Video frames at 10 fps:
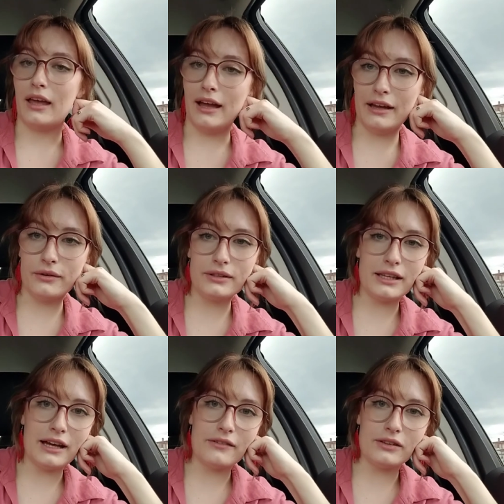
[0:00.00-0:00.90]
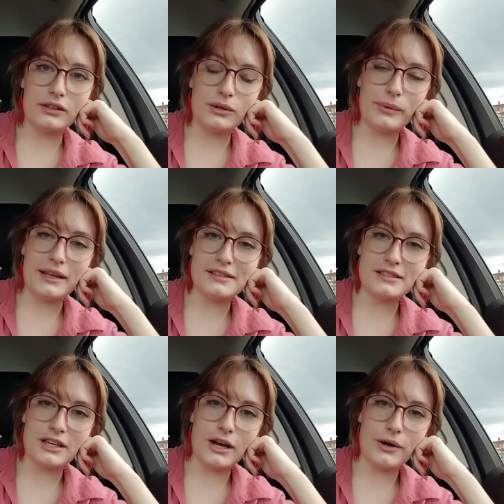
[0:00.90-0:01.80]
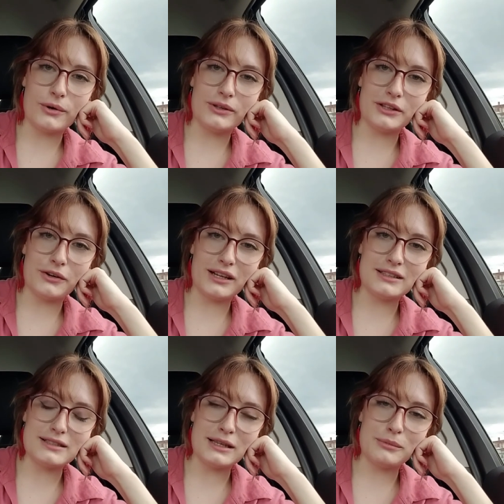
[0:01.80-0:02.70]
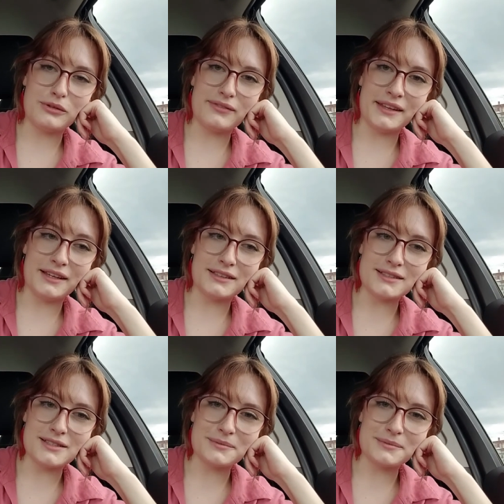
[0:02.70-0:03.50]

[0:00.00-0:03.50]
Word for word: I only have a little ways to go in the grand scheme of things.